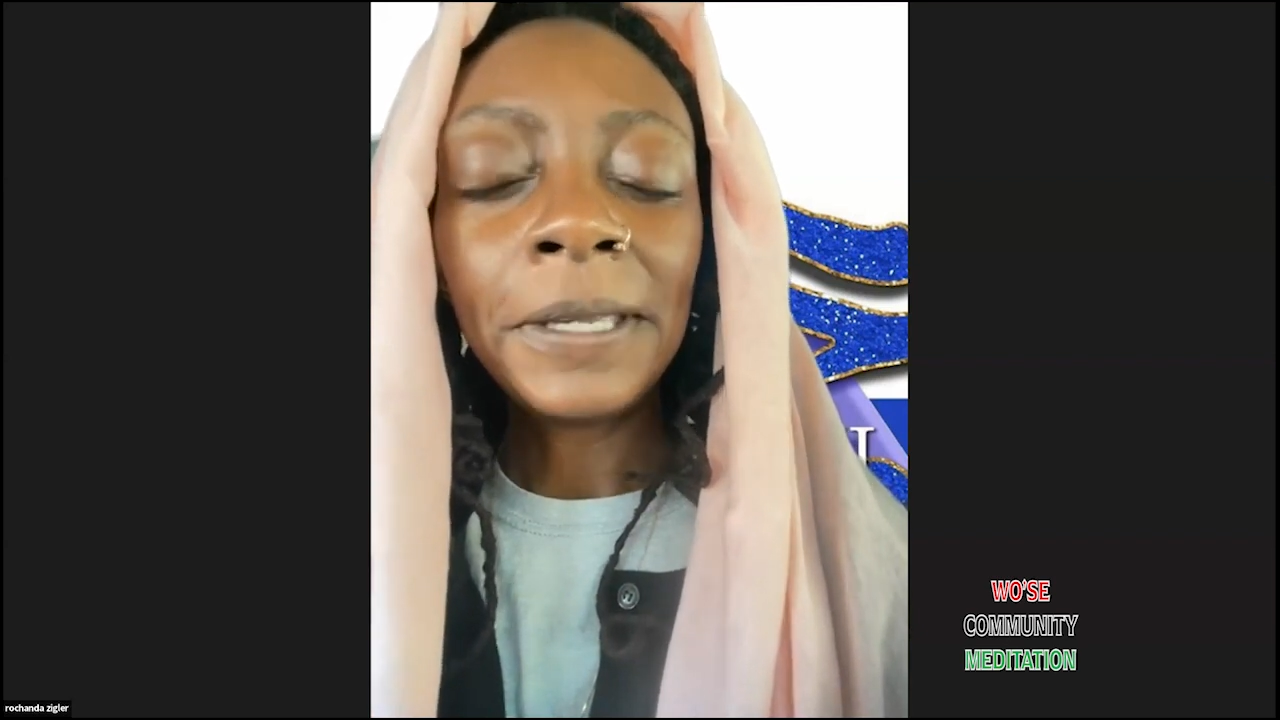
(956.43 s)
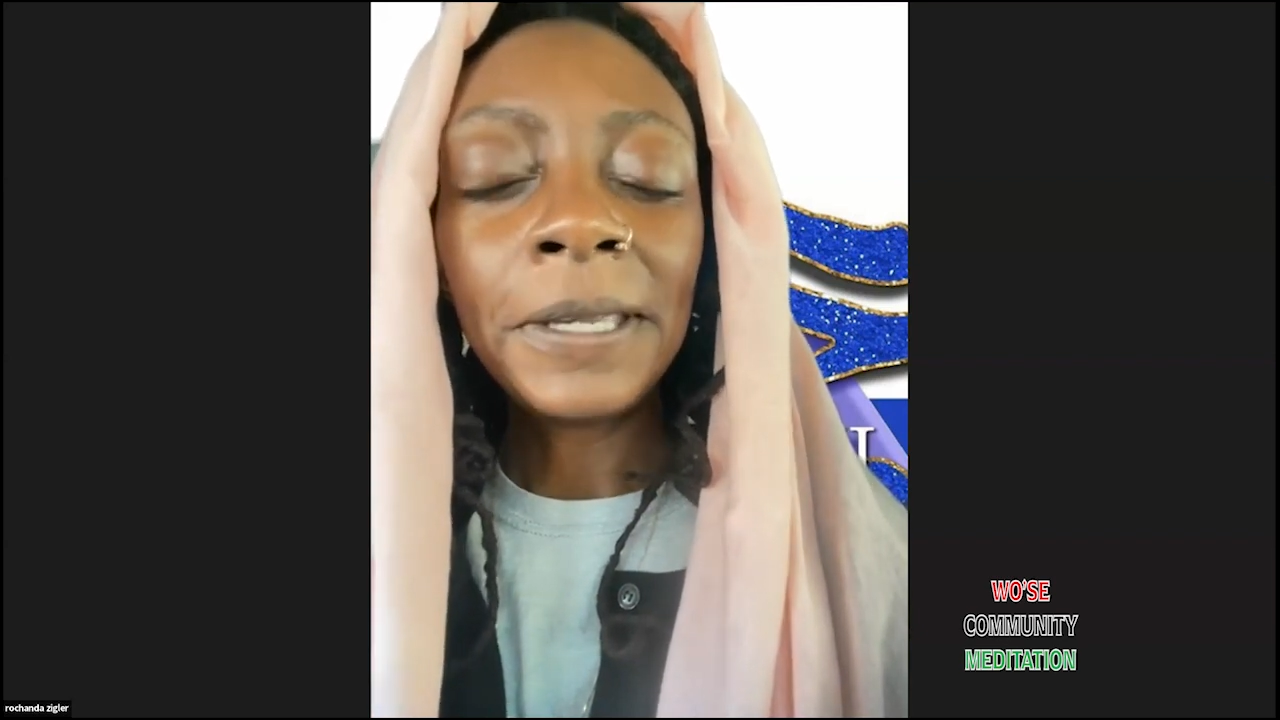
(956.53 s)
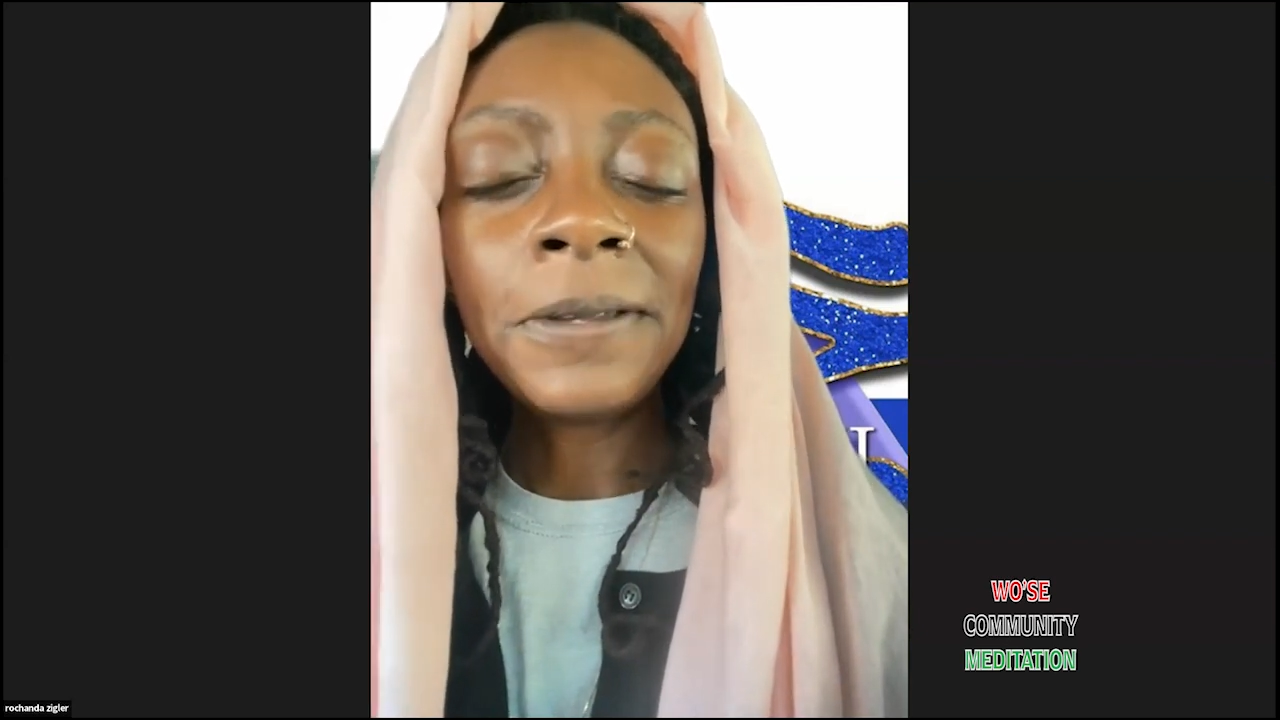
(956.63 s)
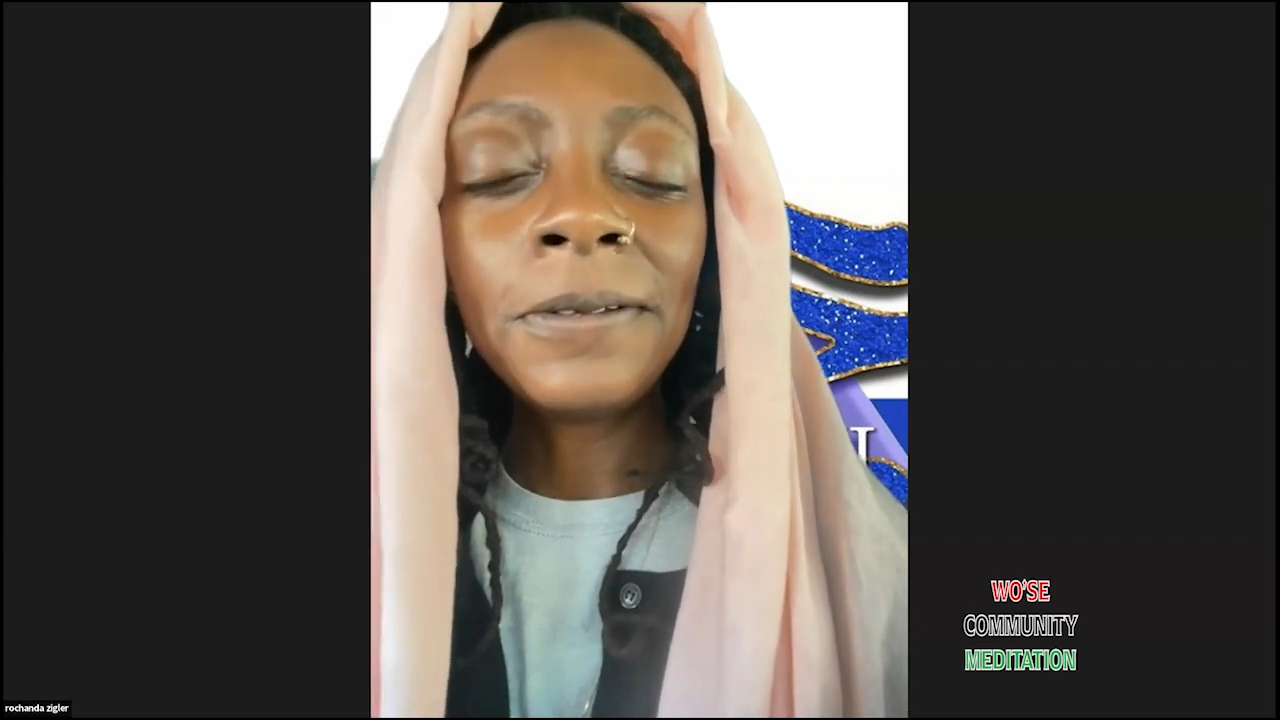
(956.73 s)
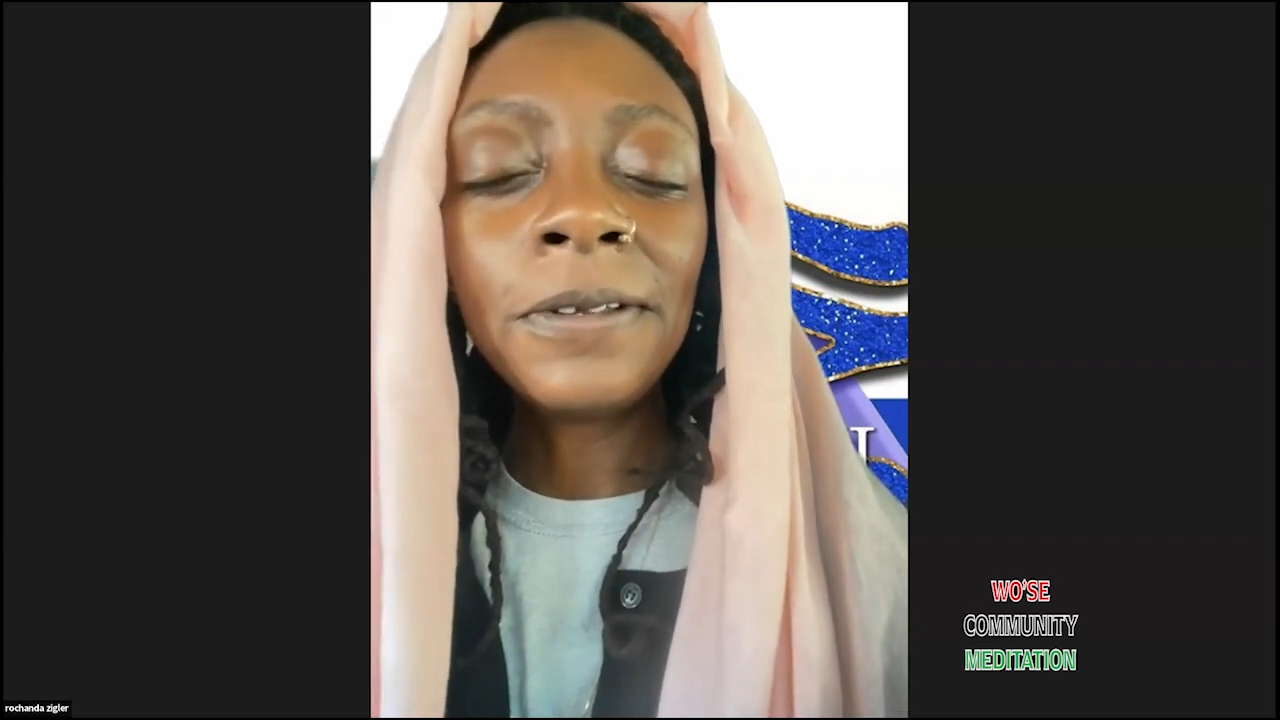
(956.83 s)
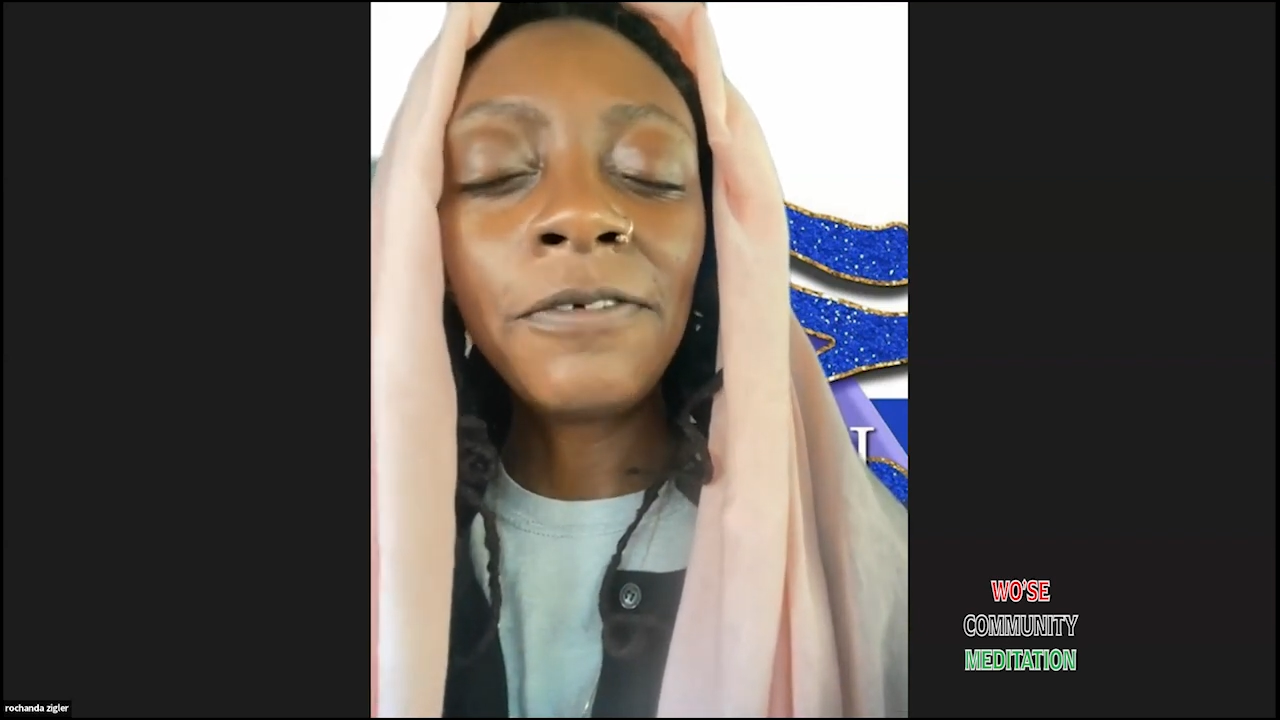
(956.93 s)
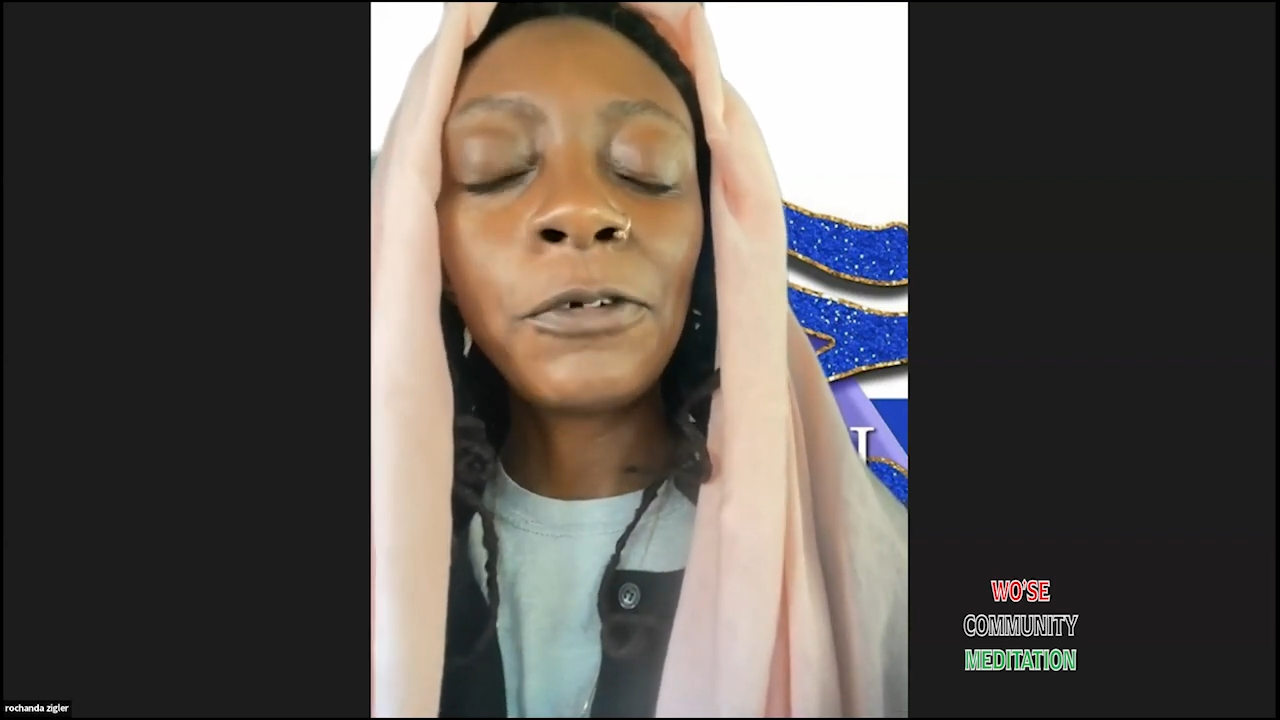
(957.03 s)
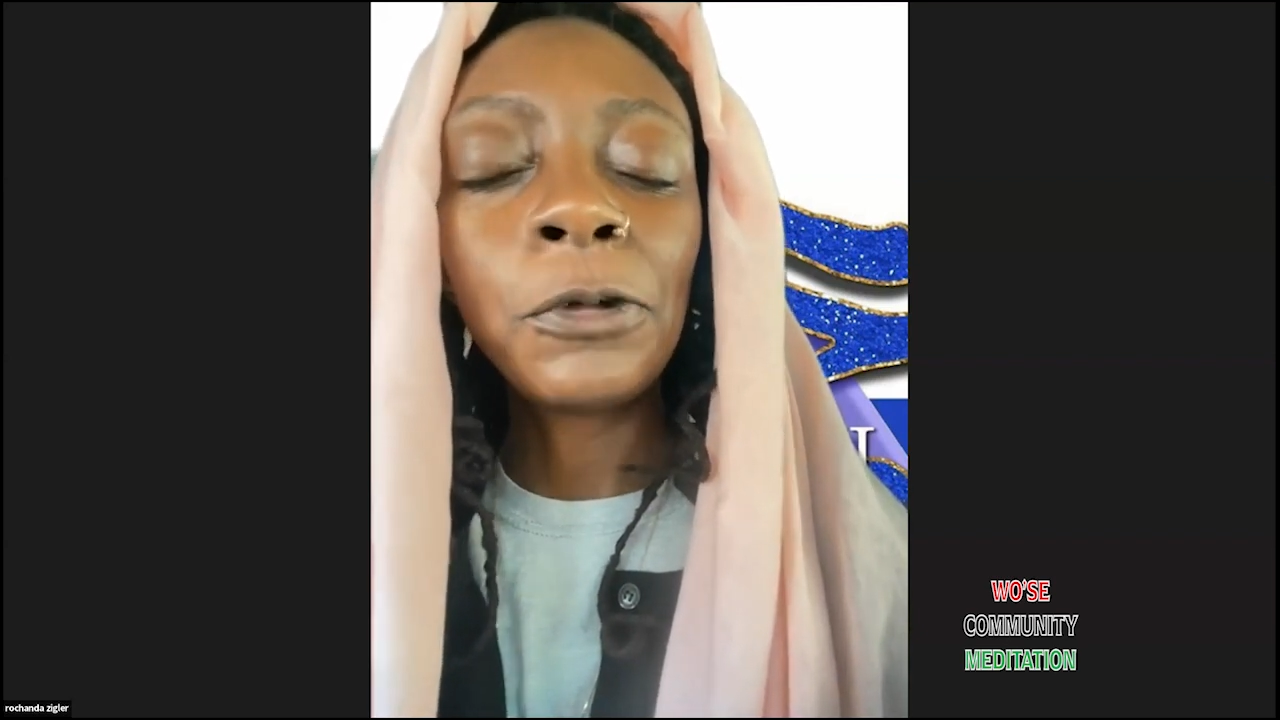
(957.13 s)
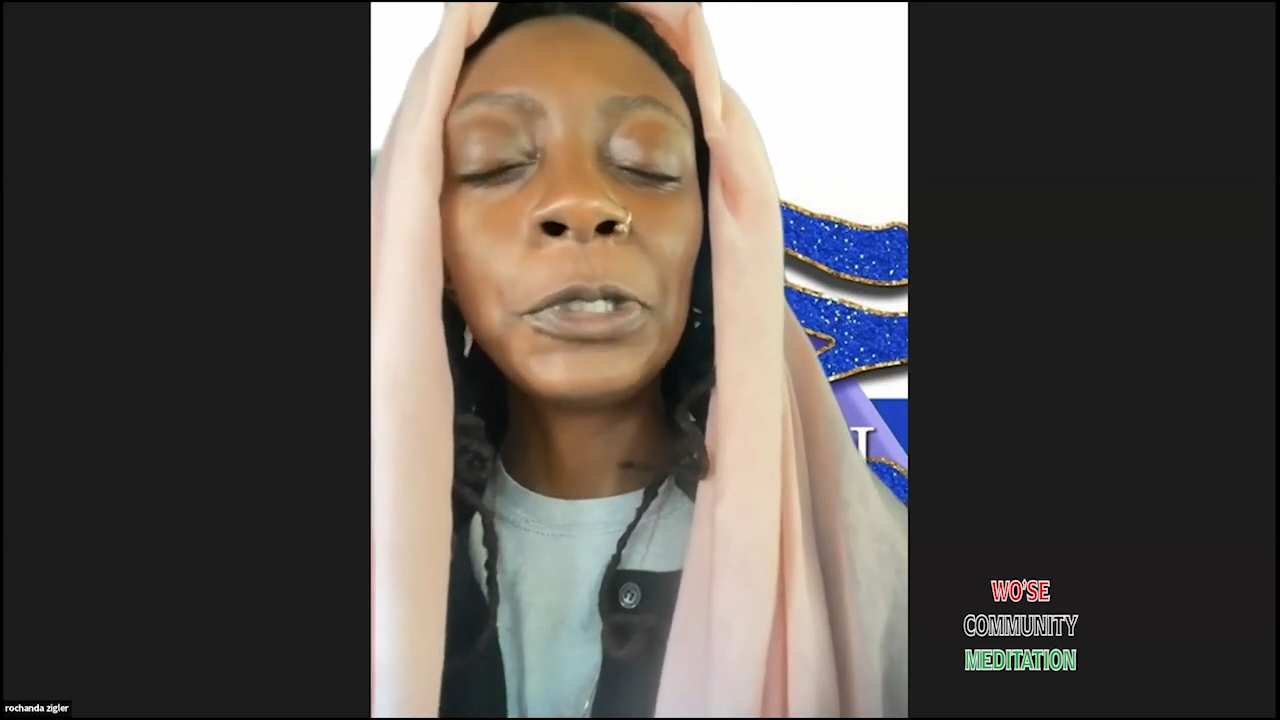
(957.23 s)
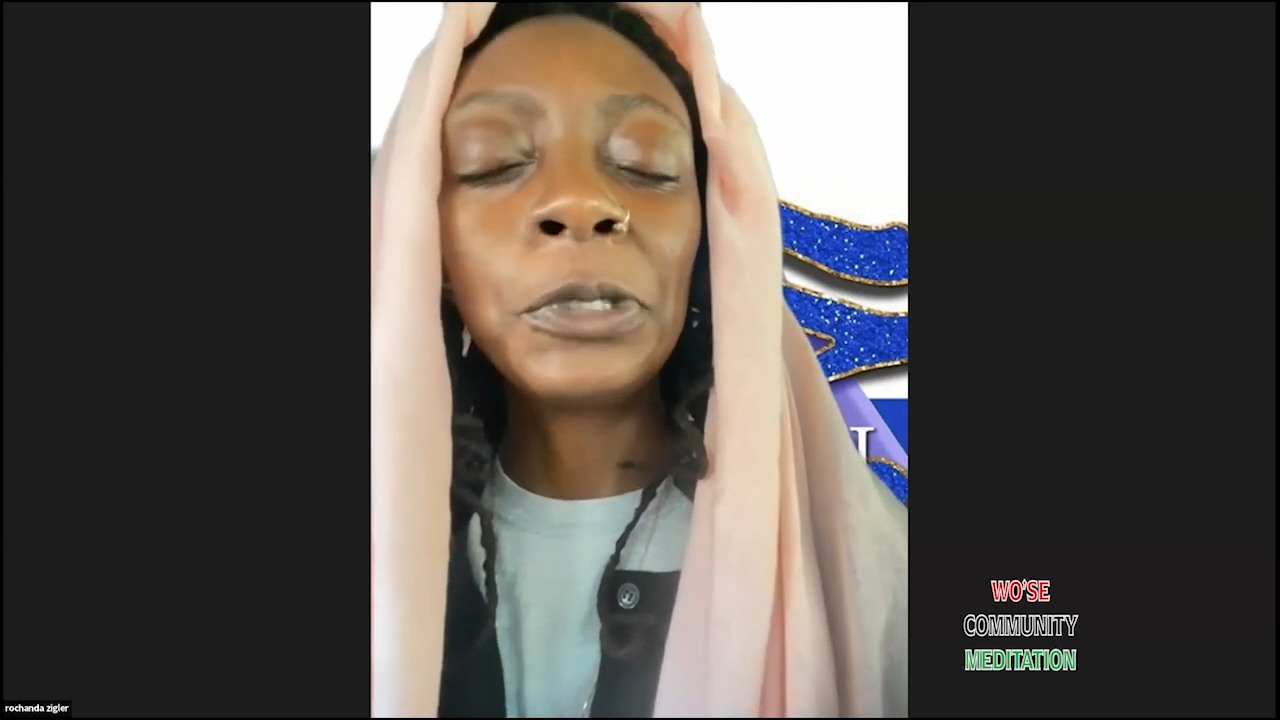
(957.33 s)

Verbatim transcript: Beautiful.